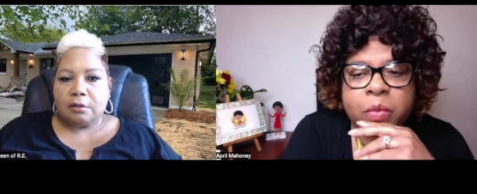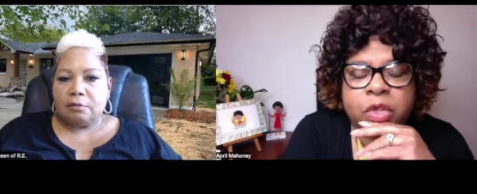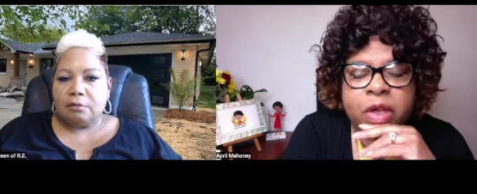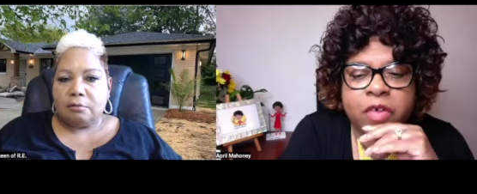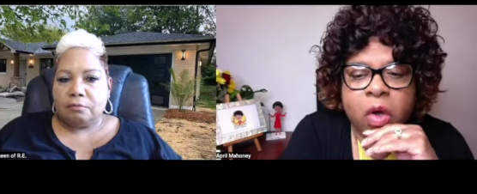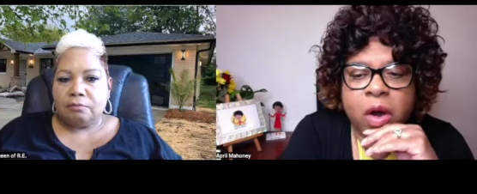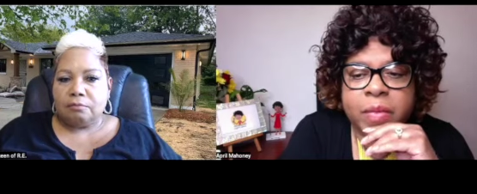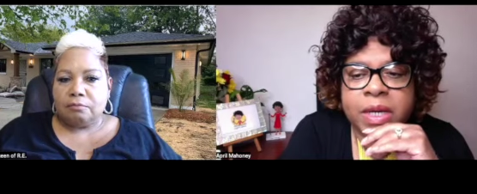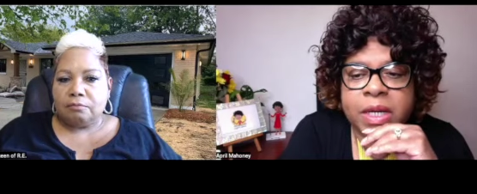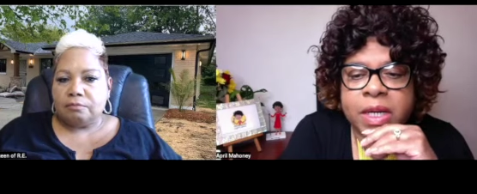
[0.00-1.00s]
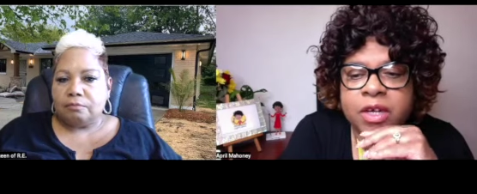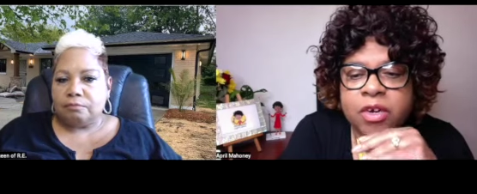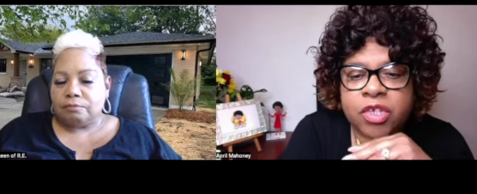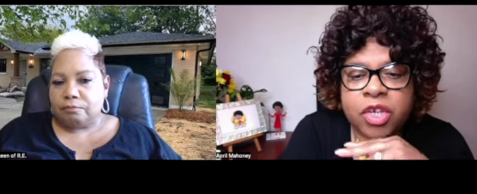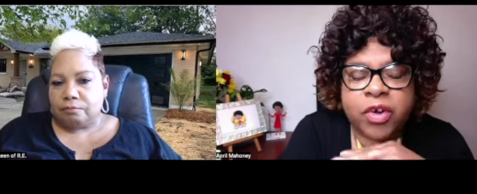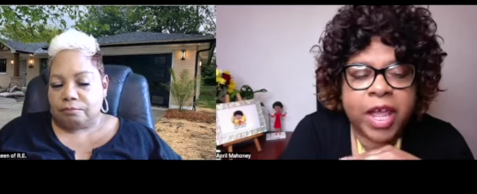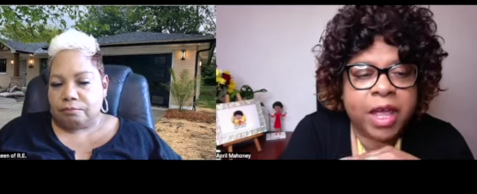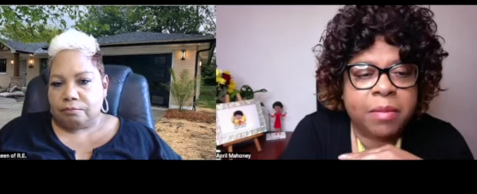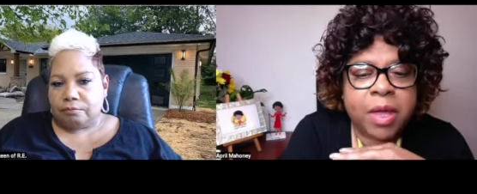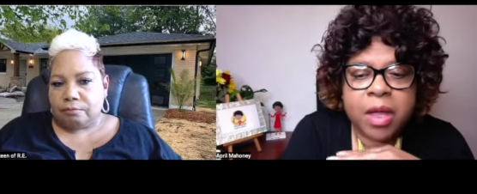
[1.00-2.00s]
Speaker 1: when you have a hard money lender, is their
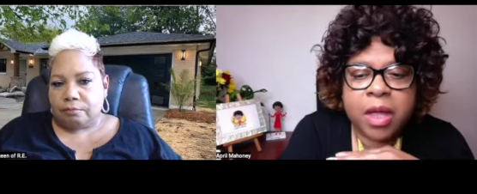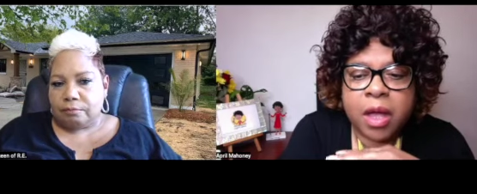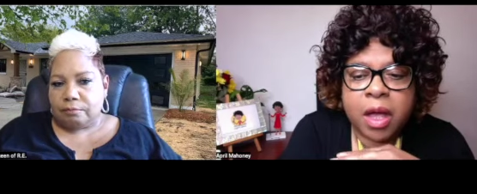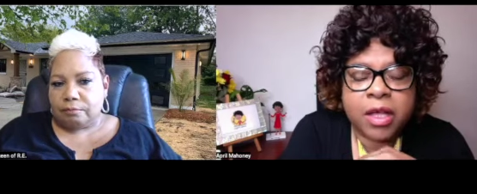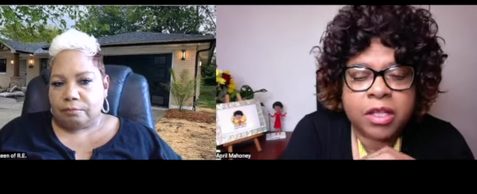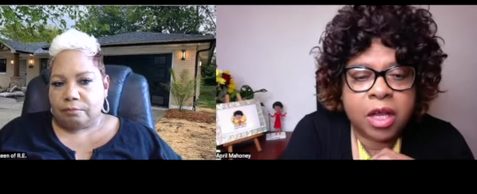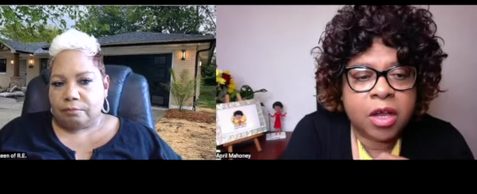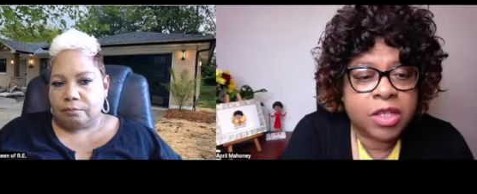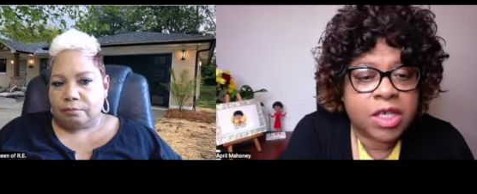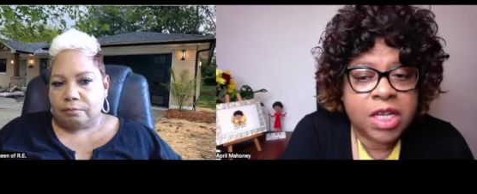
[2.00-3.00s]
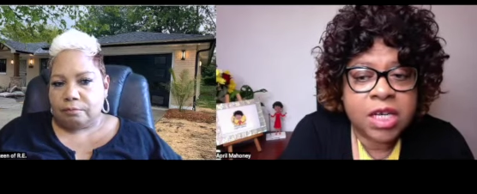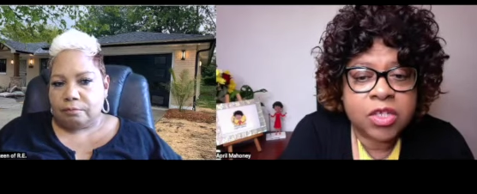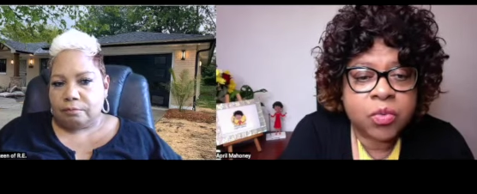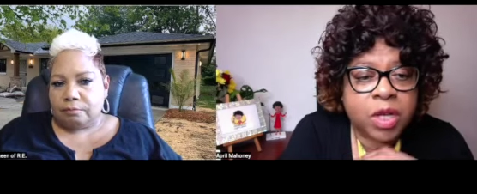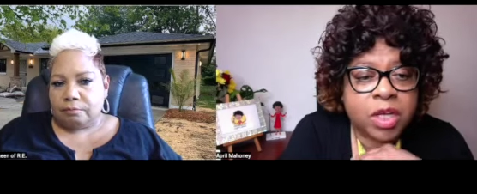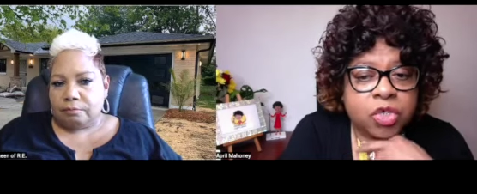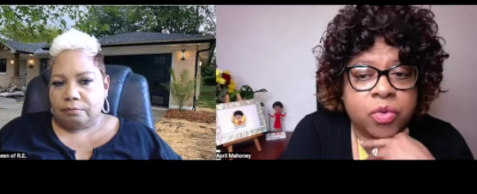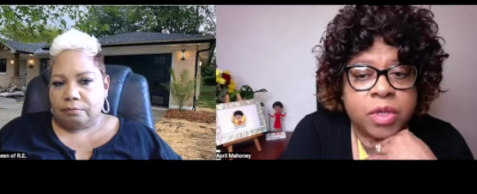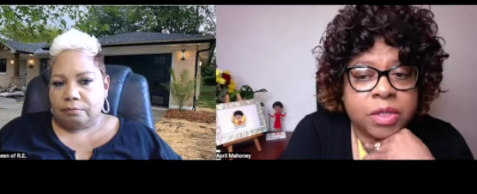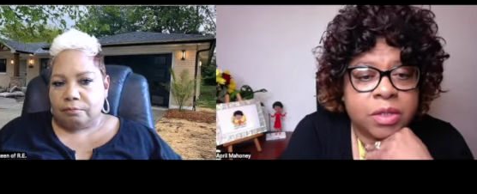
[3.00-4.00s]
name uh, on the deed as well as
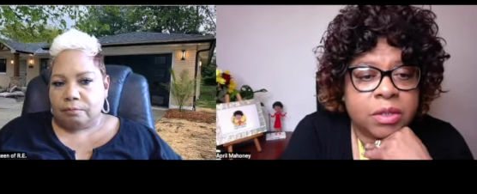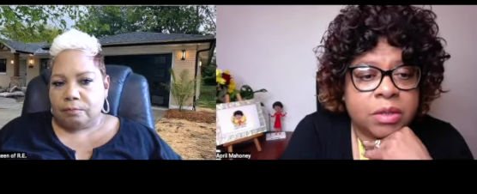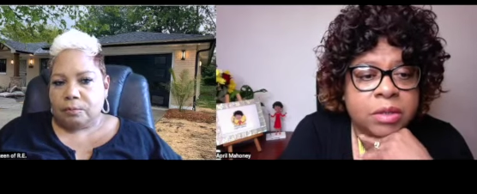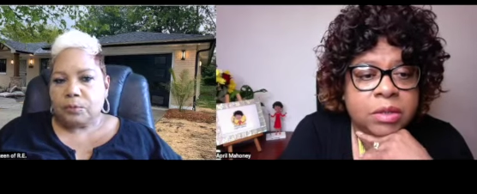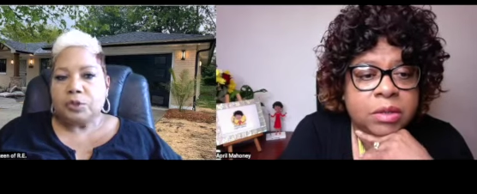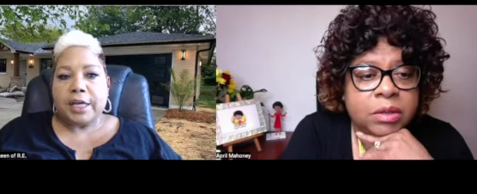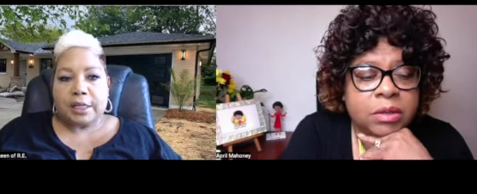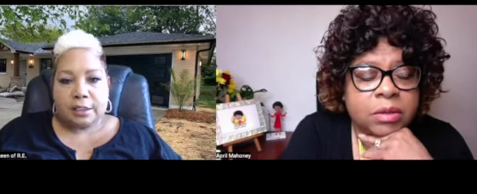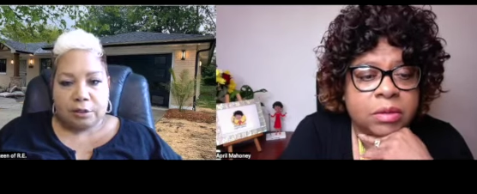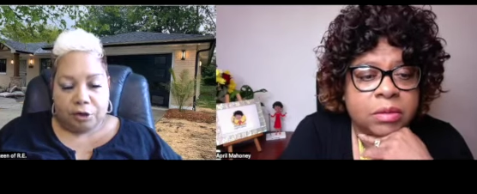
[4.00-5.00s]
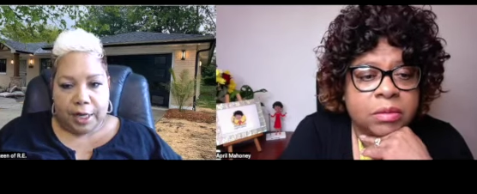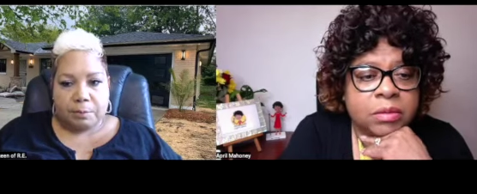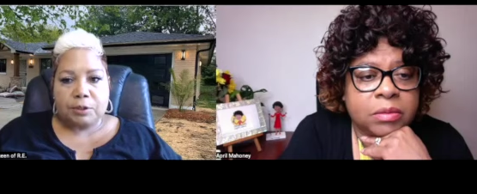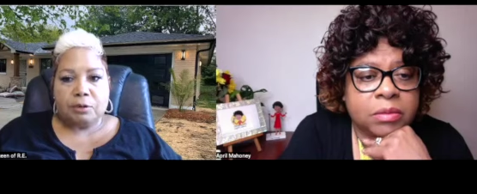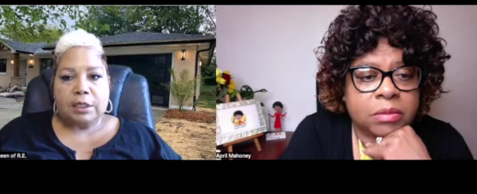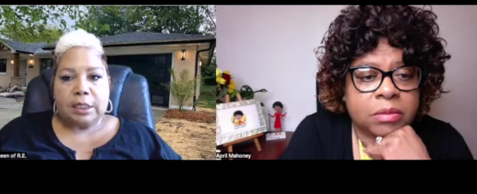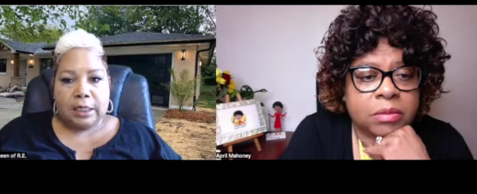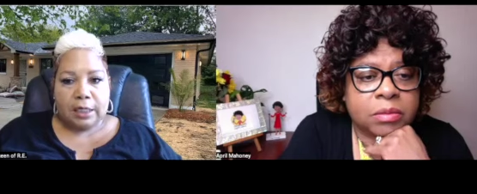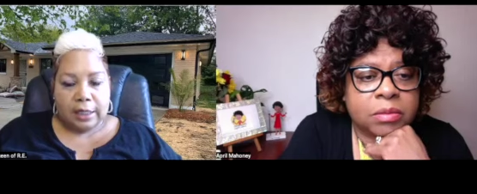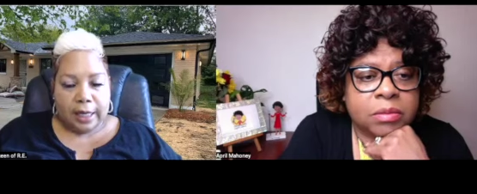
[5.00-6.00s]
yours?
Speaker 2: Yes, their name is on the
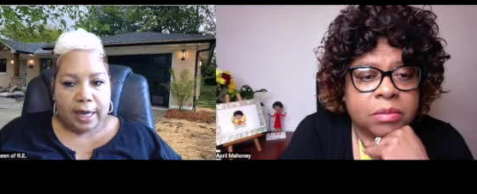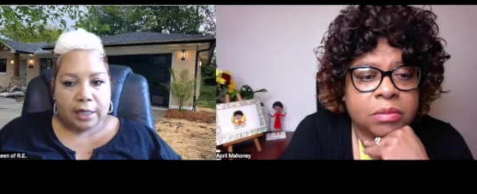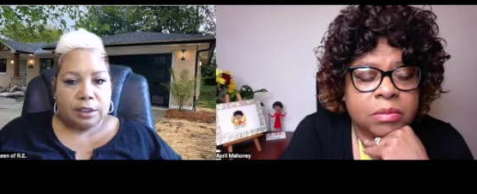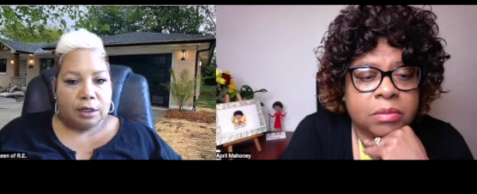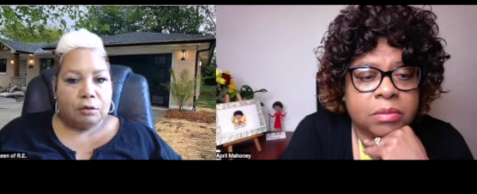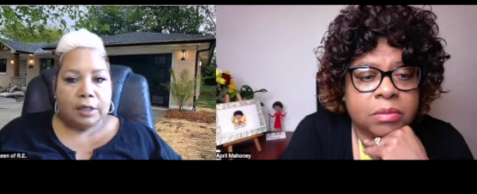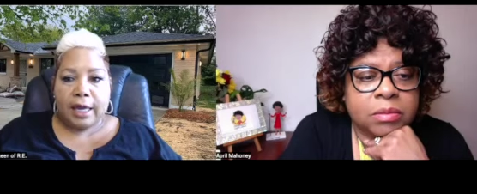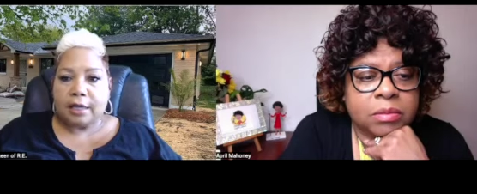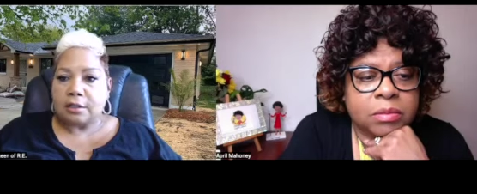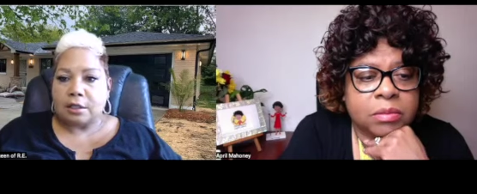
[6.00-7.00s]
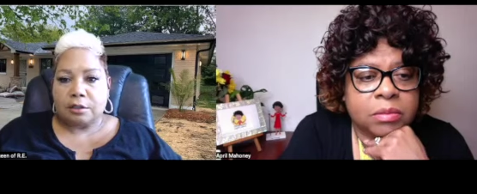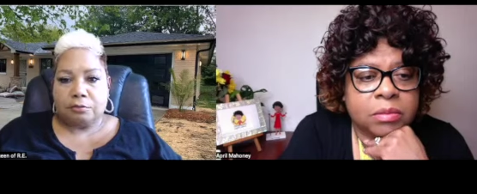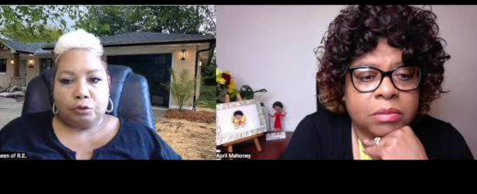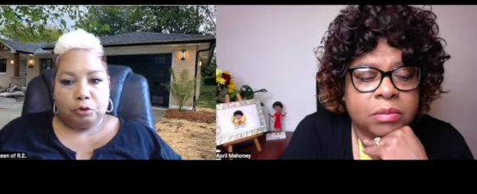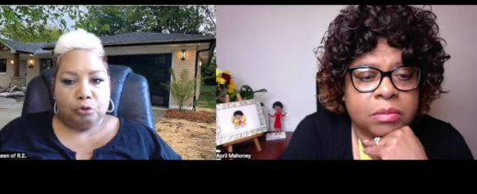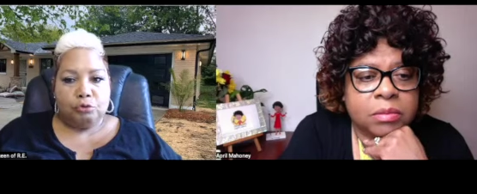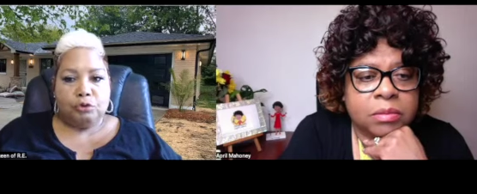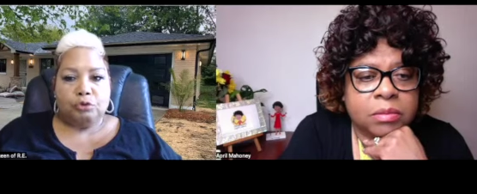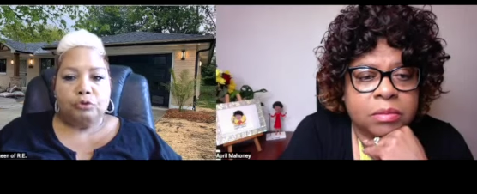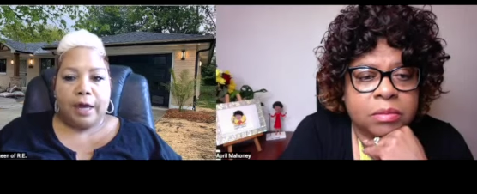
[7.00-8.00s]
deed. They actually own the house, because if you
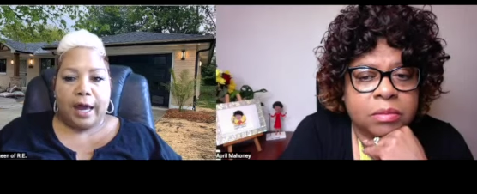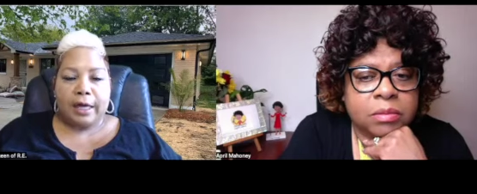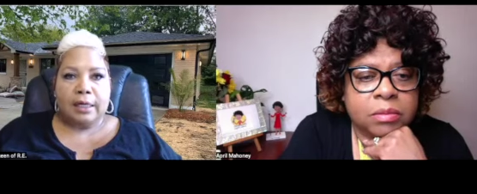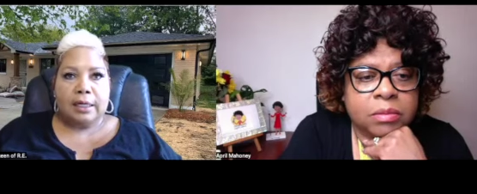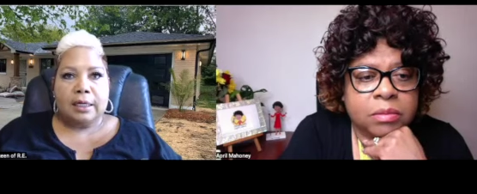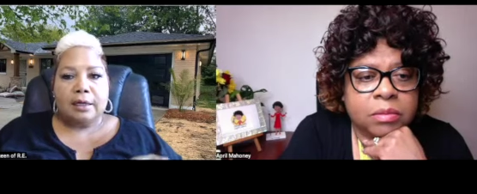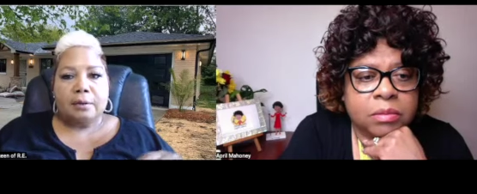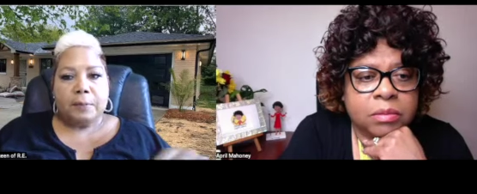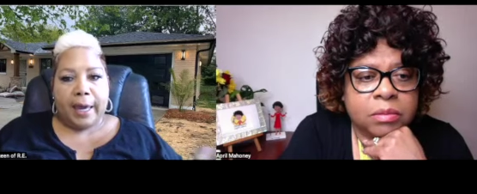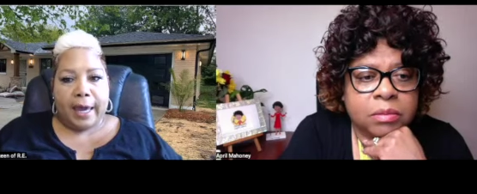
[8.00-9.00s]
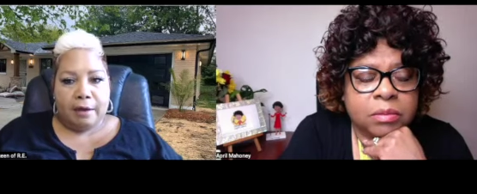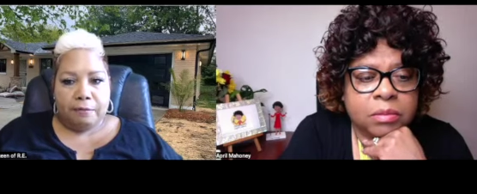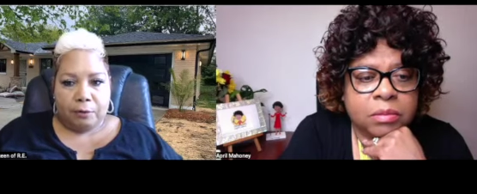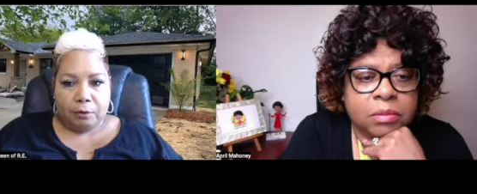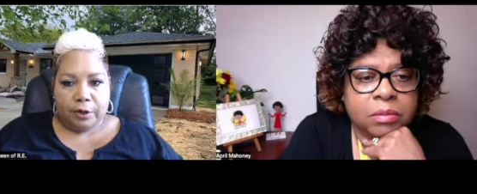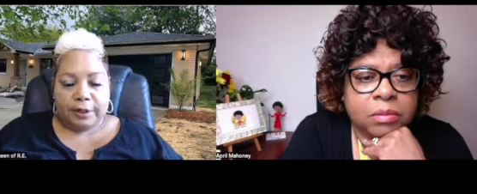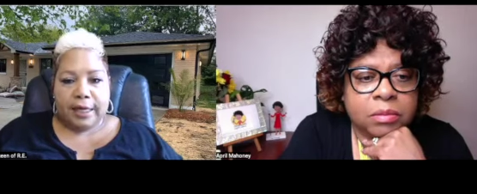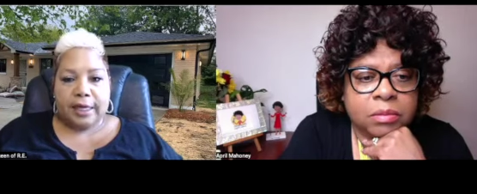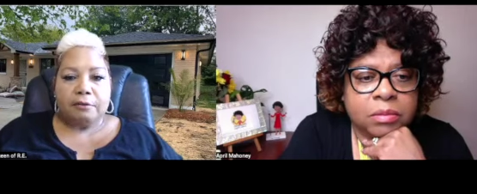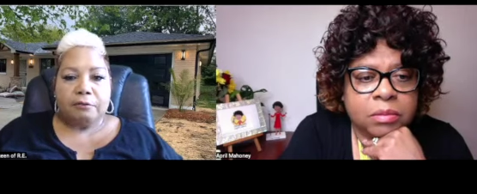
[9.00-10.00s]
do not pay for it, they can